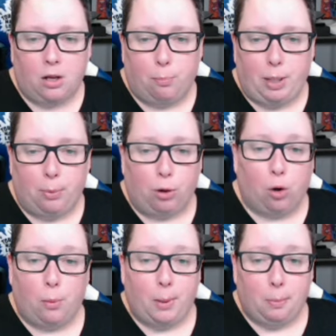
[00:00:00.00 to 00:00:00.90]
people are
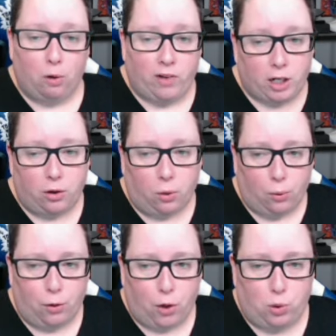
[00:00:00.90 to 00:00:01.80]
going to be motivated to hold
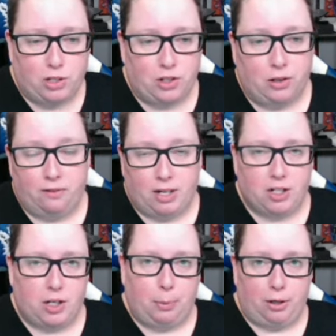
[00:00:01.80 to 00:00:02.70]
their tokens until the
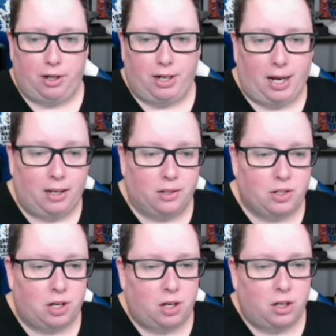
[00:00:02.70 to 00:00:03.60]
vesting period
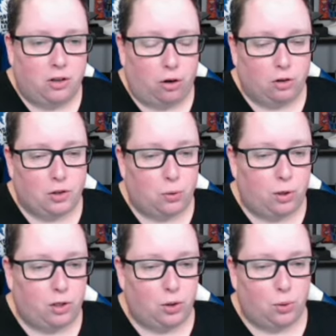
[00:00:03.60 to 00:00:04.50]
ends. They're also
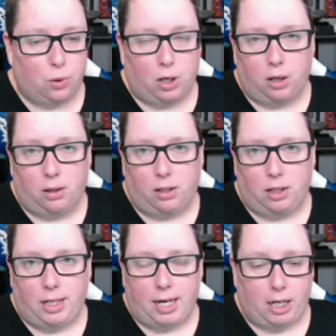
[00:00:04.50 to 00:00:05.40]
going to uh,
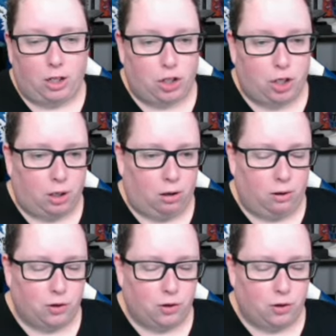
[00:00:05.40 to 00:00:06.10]
engage, or uh,